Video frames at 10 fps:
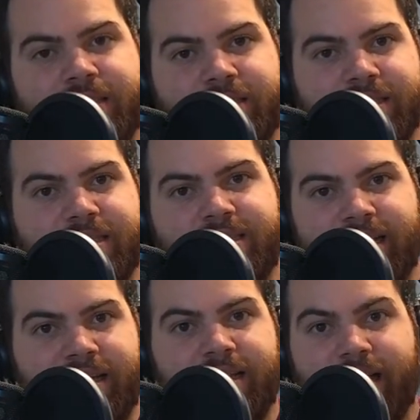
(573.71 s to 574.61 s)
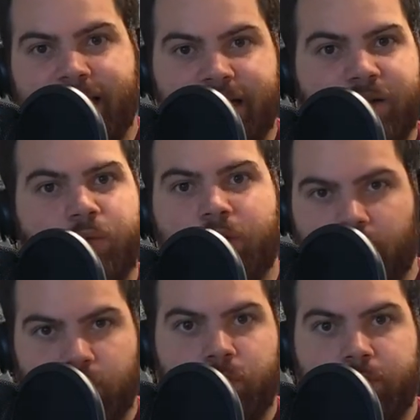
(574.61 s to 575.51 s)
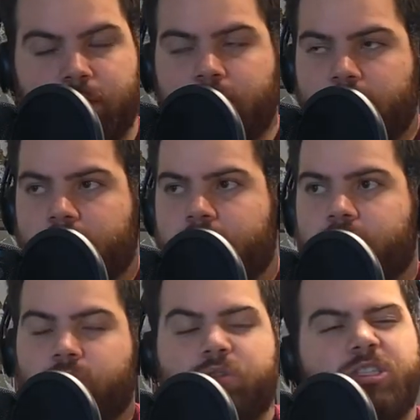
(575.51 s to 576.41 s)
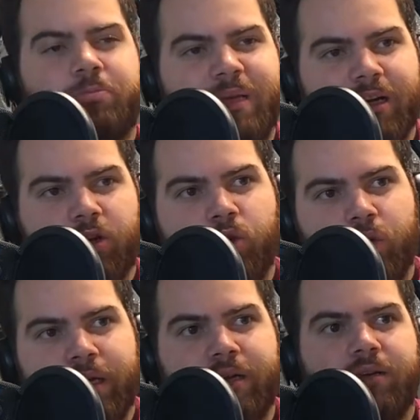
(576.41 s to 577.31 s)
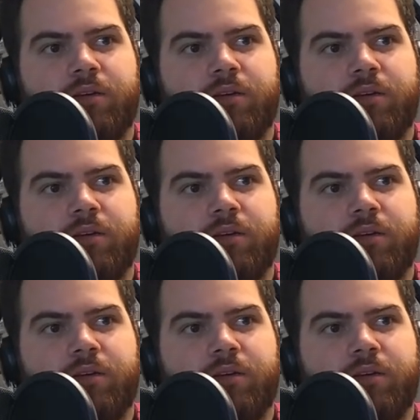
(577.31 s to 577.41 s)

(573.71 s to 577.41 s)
It's a 6-second and then it would loop, so it would just be a quick